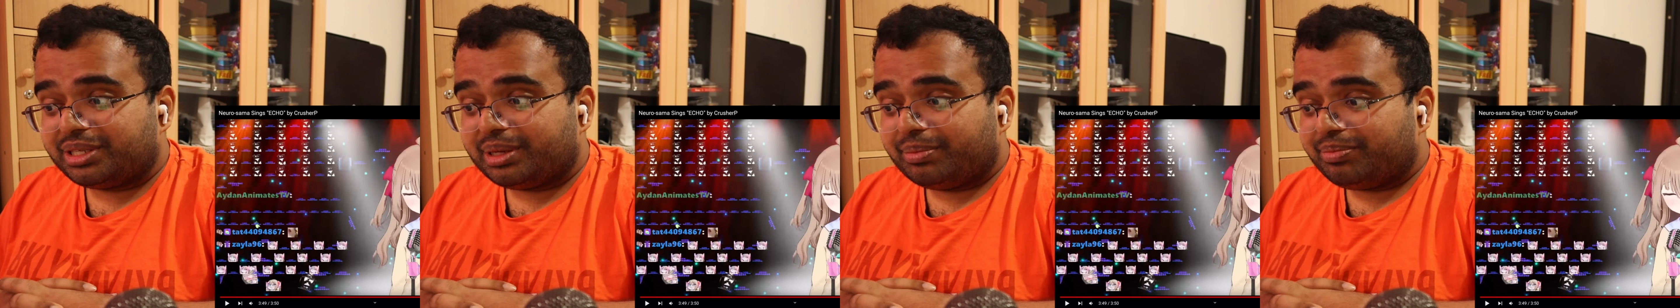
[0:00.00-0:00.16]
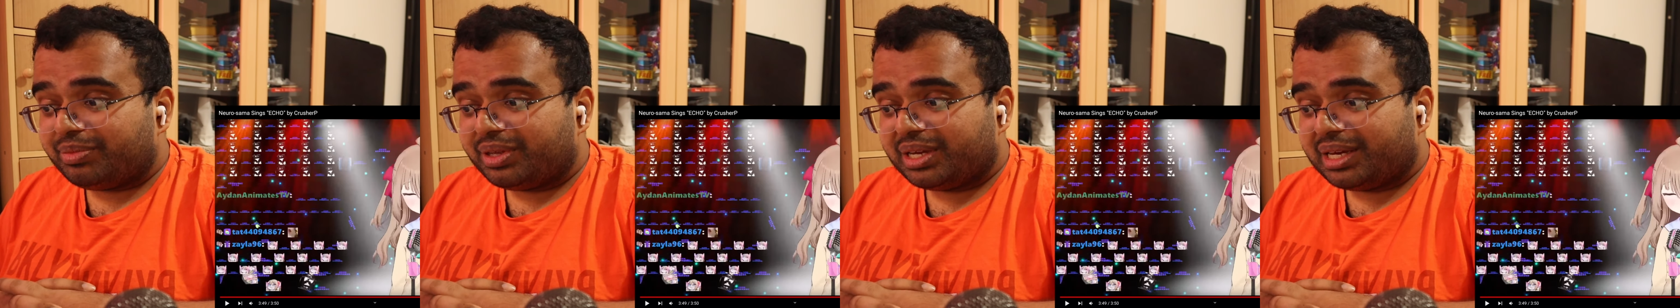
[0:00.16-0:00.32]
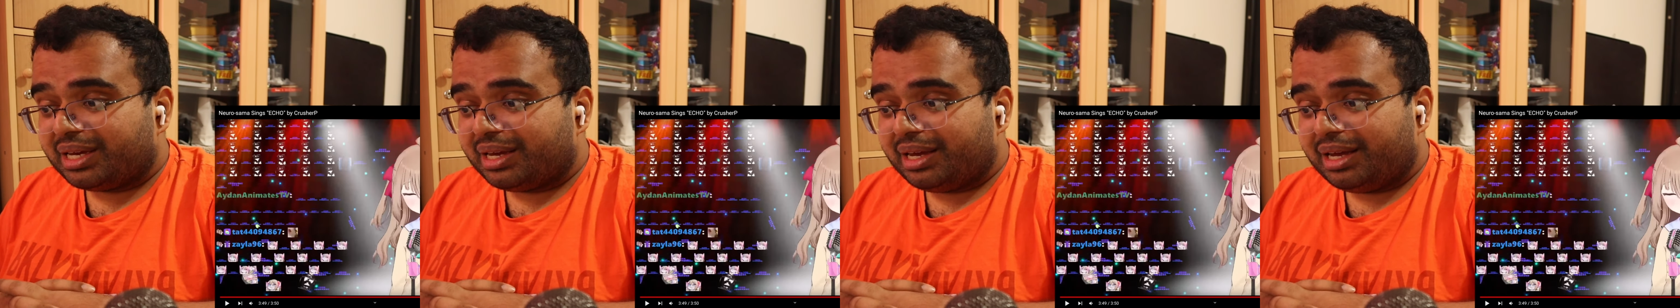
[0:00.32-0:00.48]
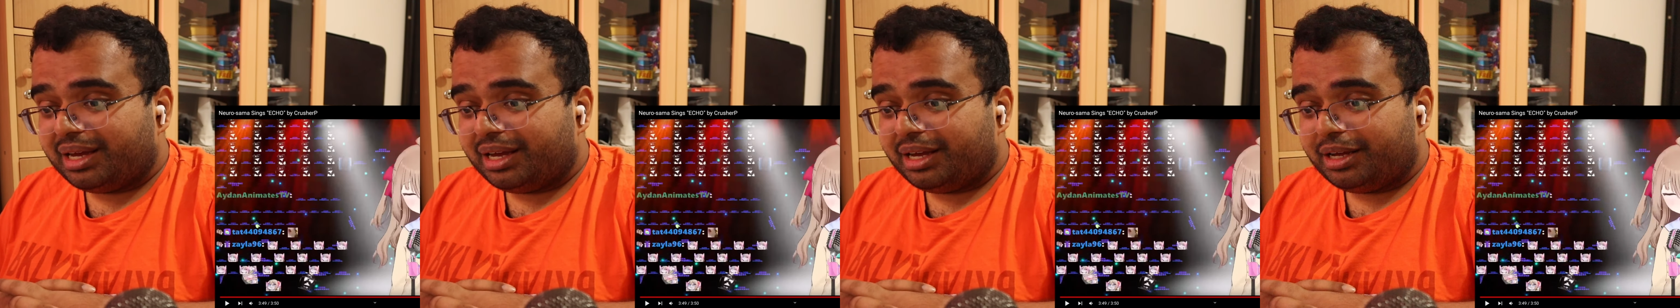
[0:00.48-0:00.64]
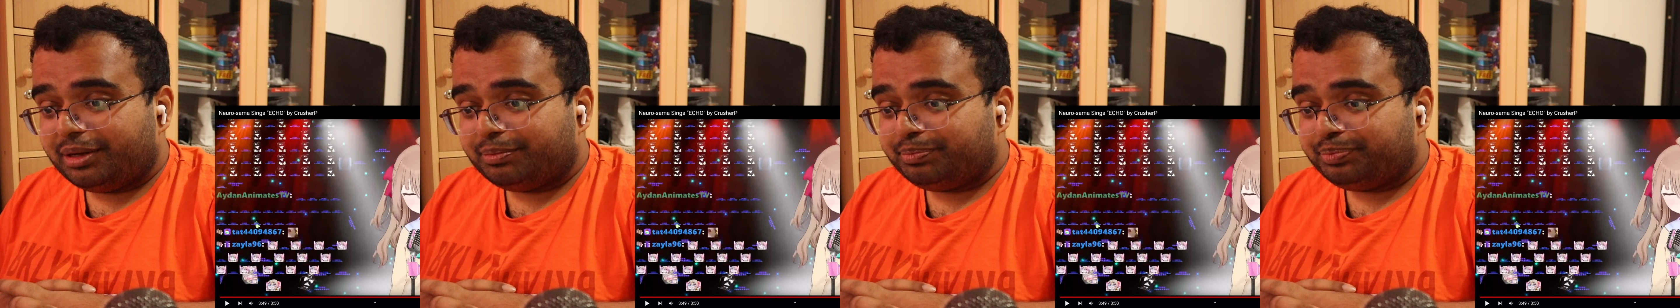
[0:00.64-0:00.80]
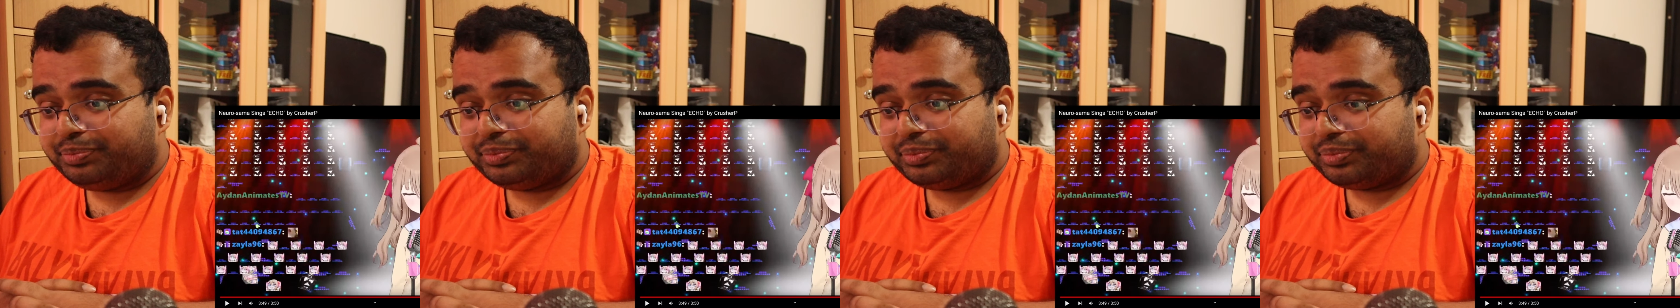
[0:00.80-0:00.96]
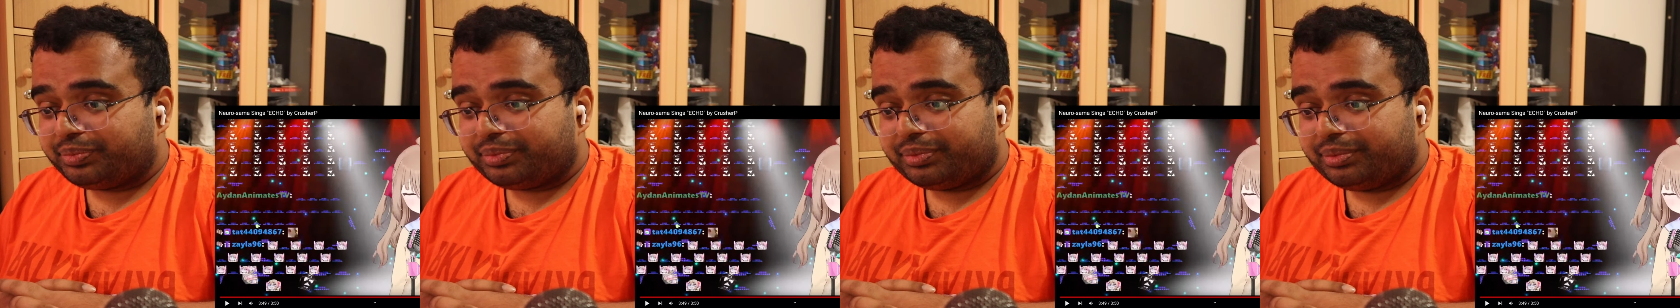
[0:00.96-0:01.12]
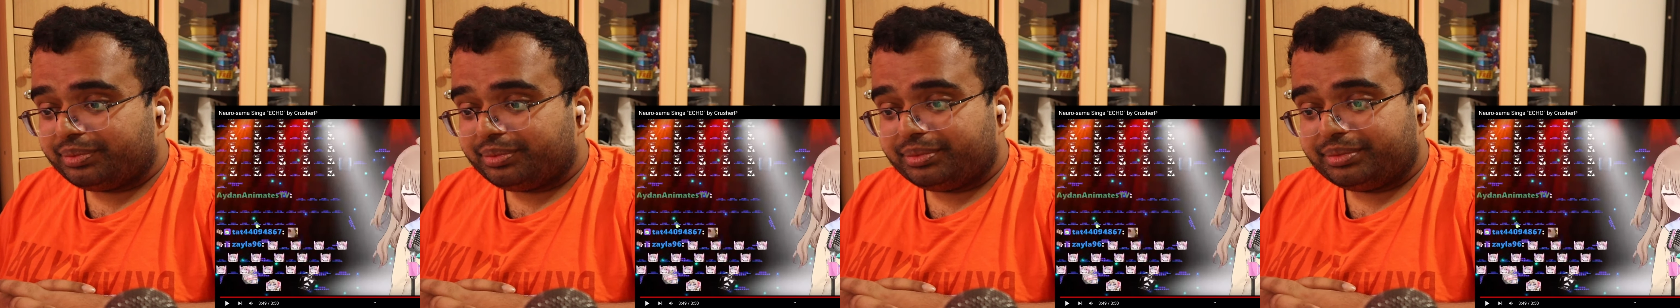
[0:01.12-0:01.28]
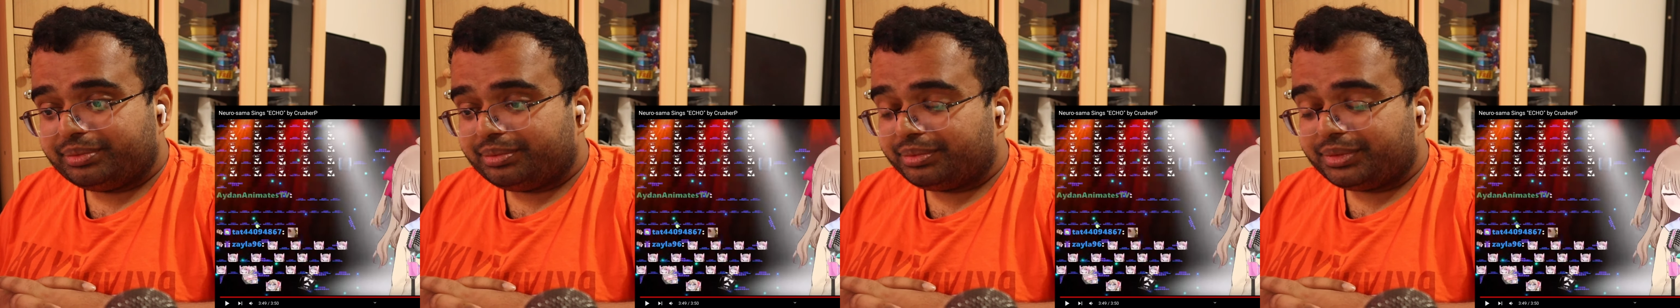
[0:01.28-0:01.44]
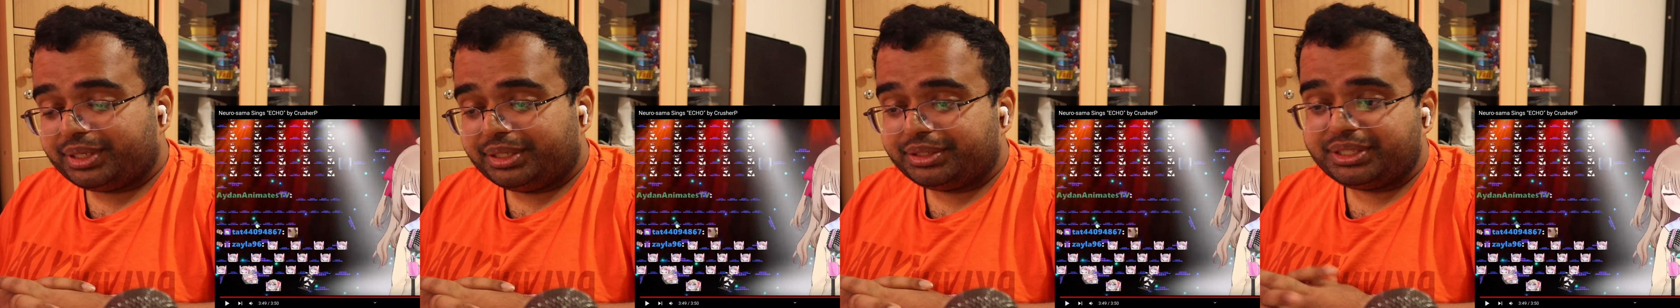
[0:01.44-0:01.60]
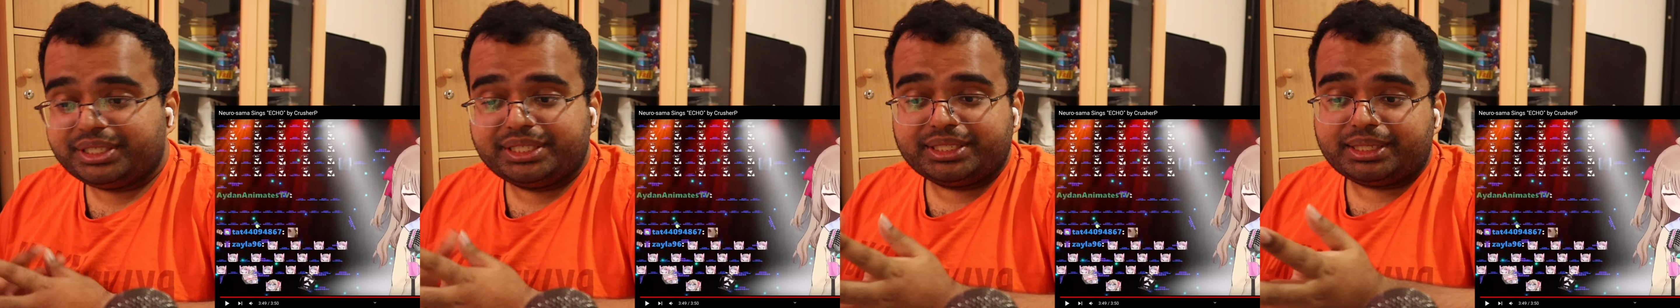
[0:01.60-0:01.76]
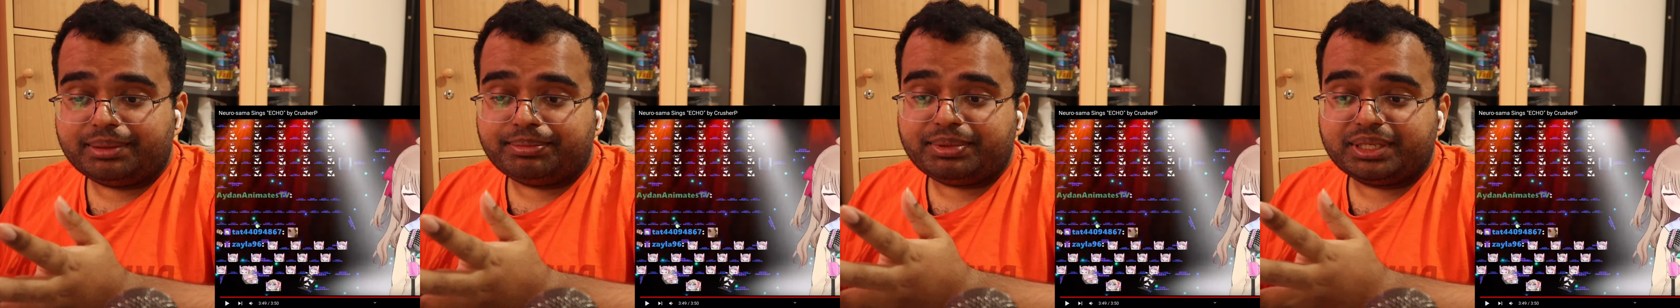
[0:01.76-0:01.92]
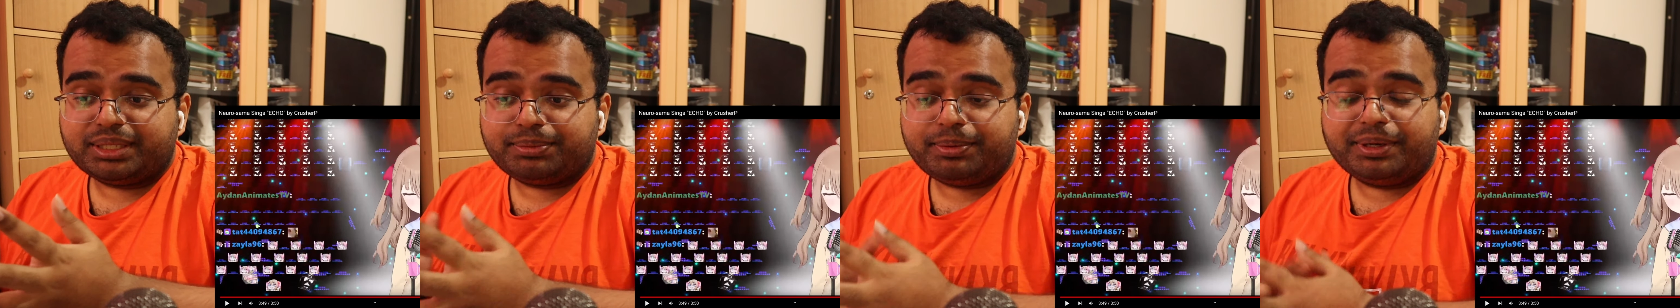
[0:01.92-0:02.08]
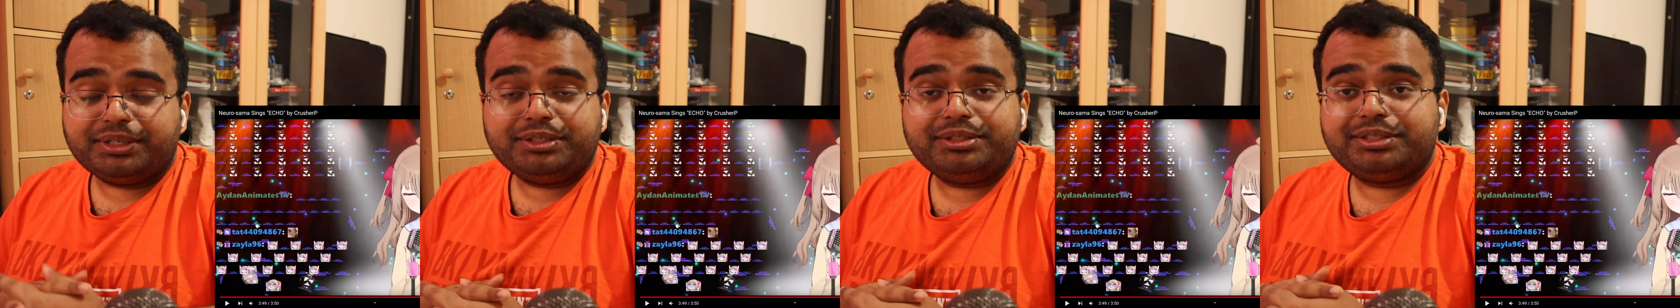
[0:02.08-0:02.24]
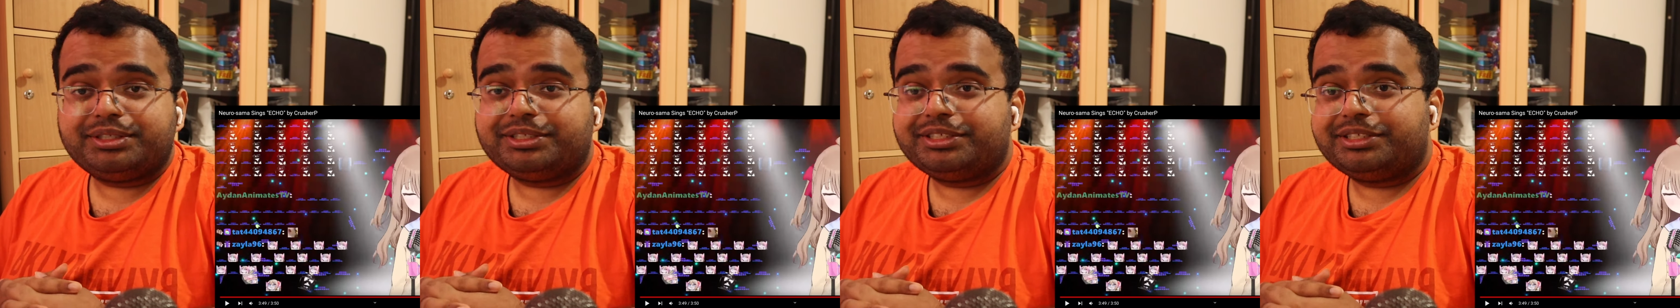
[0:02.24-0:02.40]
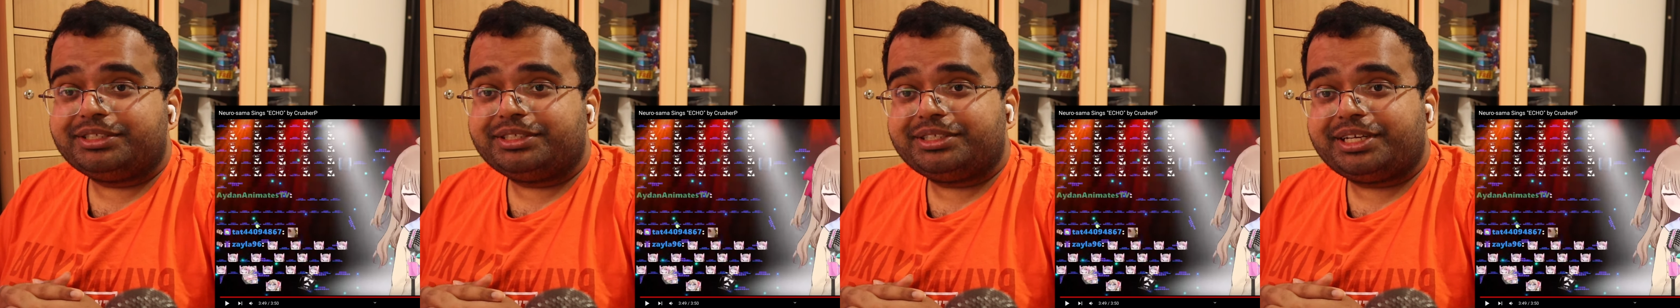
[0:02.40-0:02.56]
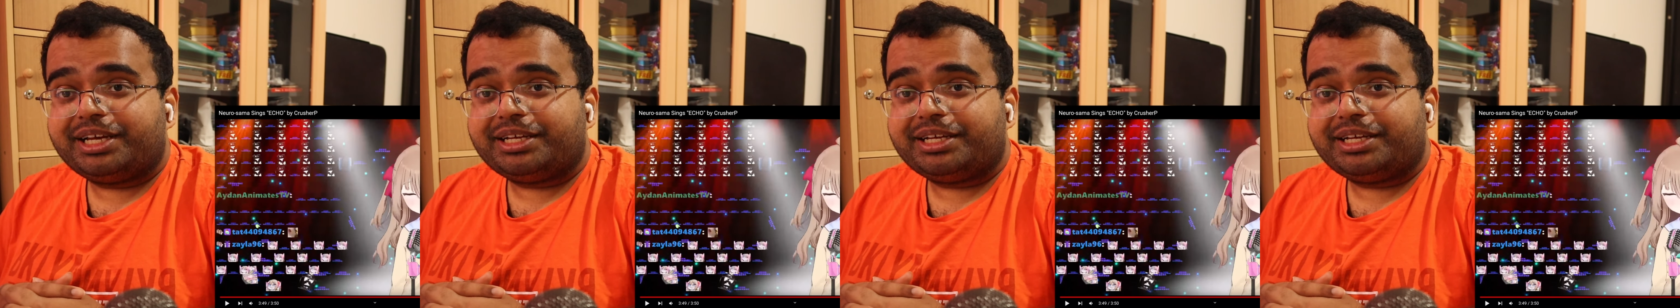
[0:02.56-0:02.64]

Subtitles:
something, she's something special.